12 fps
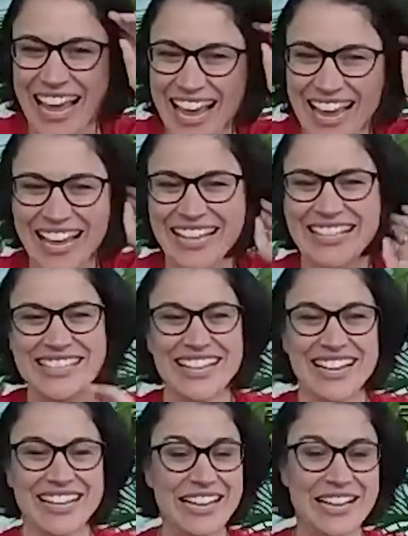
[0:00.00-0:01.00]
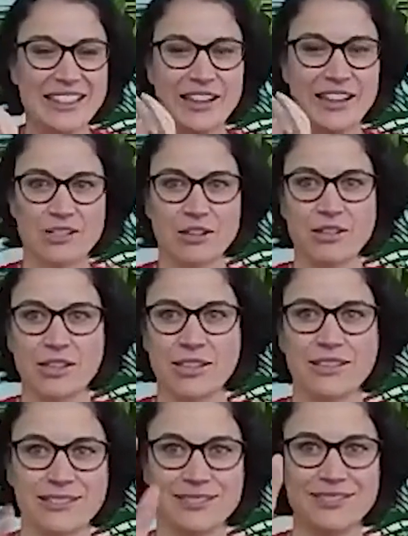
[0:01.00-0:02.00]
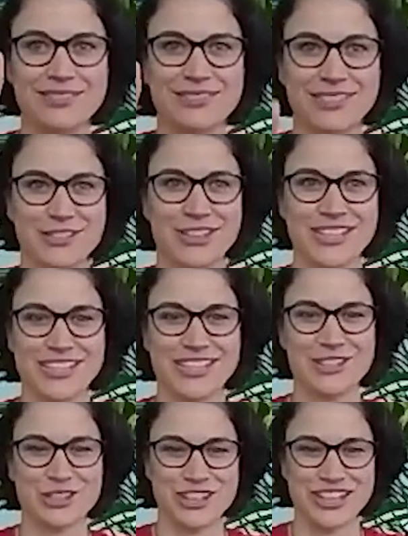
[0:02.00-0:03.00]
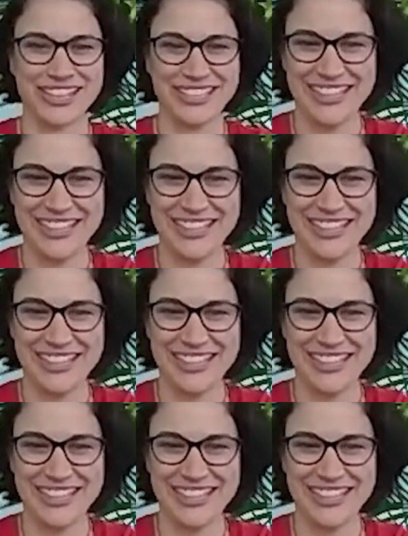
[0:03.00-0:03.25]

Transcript: It's like, there's only the drinks industry.